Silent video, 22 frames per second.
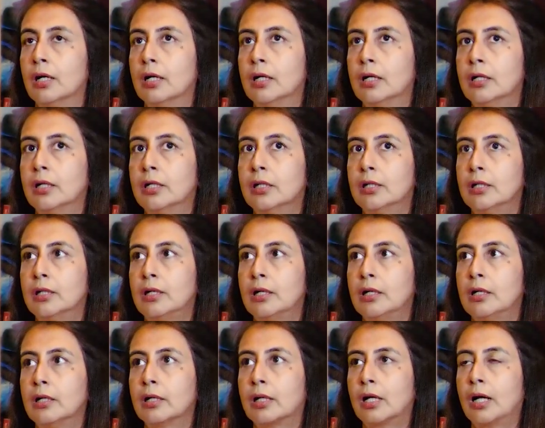
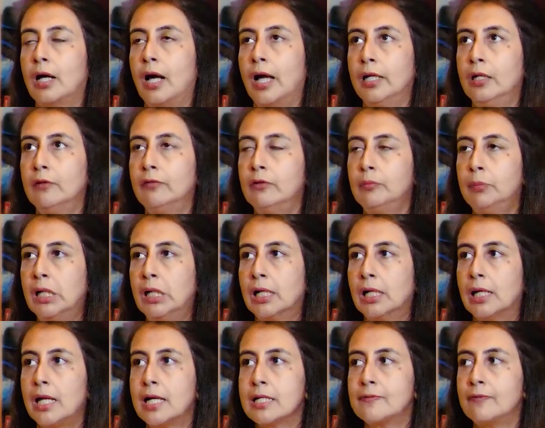kind of a
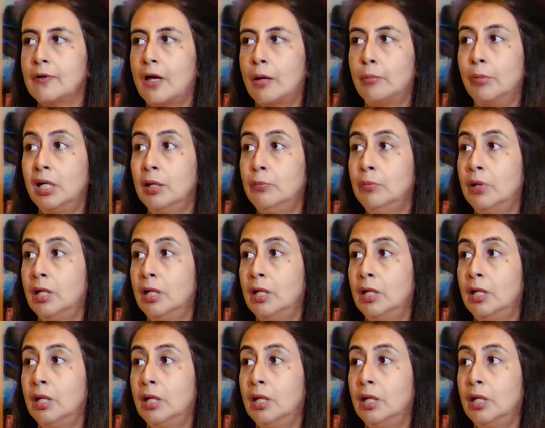class family.